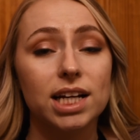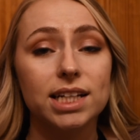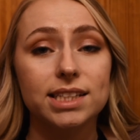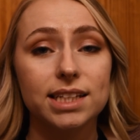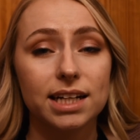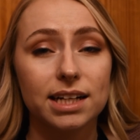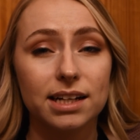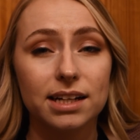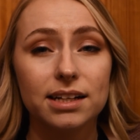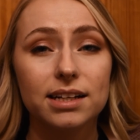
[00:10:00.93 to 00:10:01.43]
I
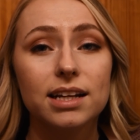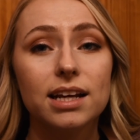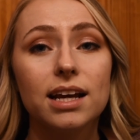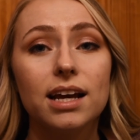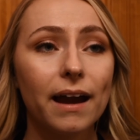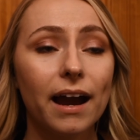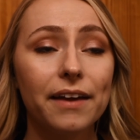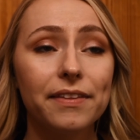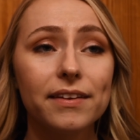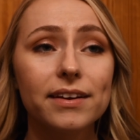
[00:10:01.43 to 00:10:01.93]
didn't.
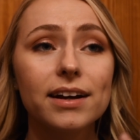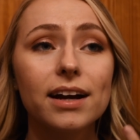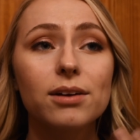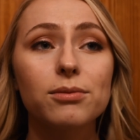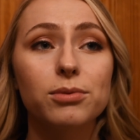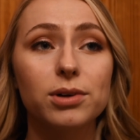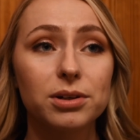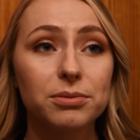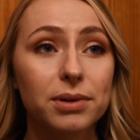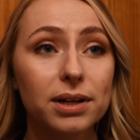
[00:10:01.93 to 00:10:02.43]
I think I
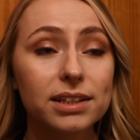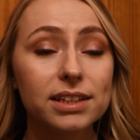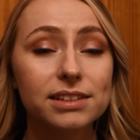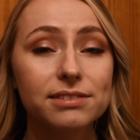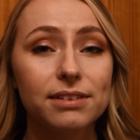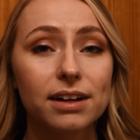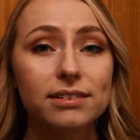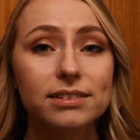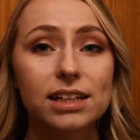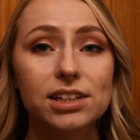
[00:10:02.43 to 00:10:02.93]
would wear
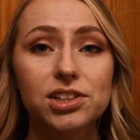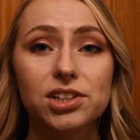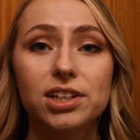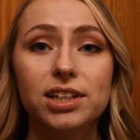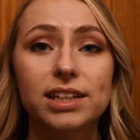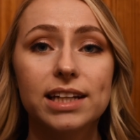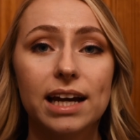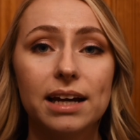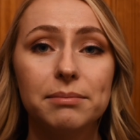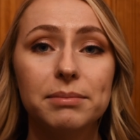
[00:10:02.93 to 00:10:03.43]
this foundation
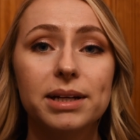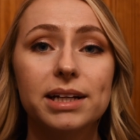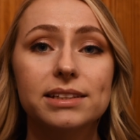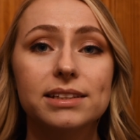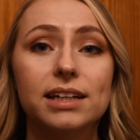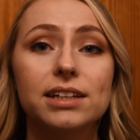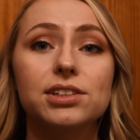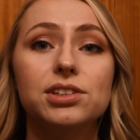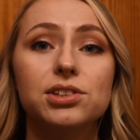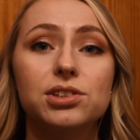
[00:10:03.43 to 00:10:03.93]
again
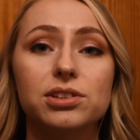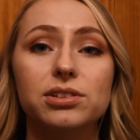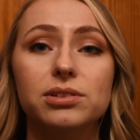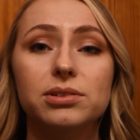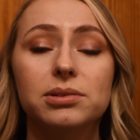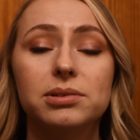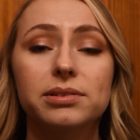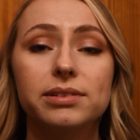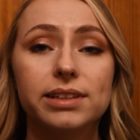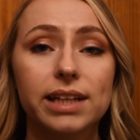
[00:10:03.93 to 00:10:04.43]
because I
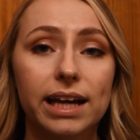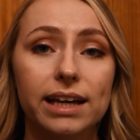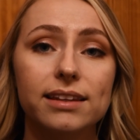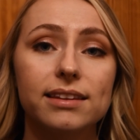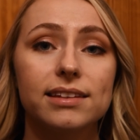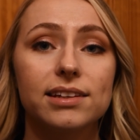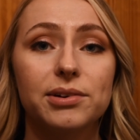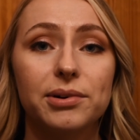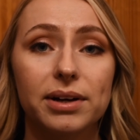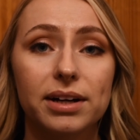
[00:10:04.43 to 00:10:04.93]
do
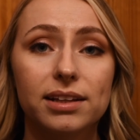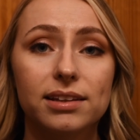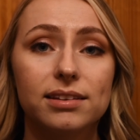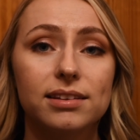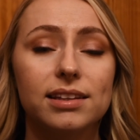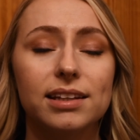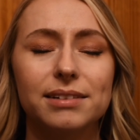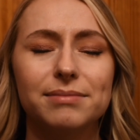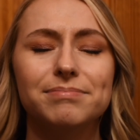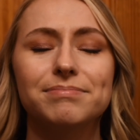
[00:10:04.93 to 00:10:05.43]
like the oil,
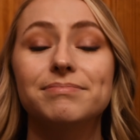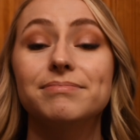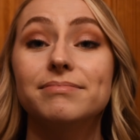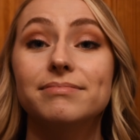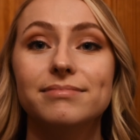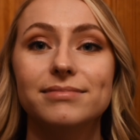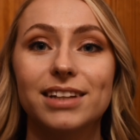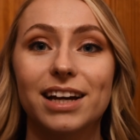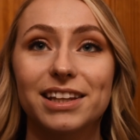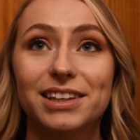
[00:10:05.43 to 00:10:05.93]

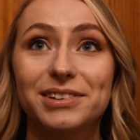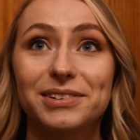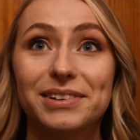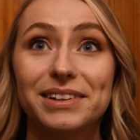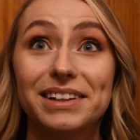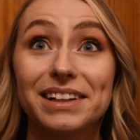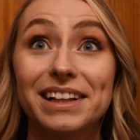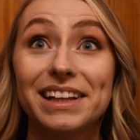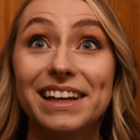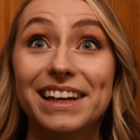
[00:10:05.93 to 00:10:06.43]
not the
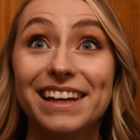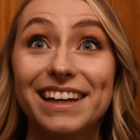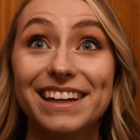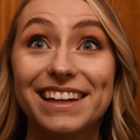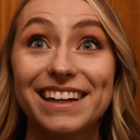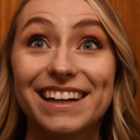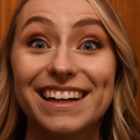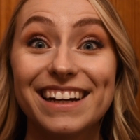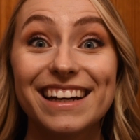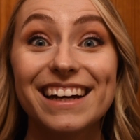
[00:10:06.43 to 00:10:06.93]

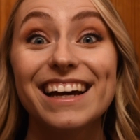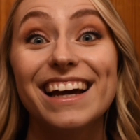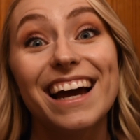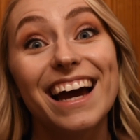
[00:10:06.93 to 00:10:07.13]
oily.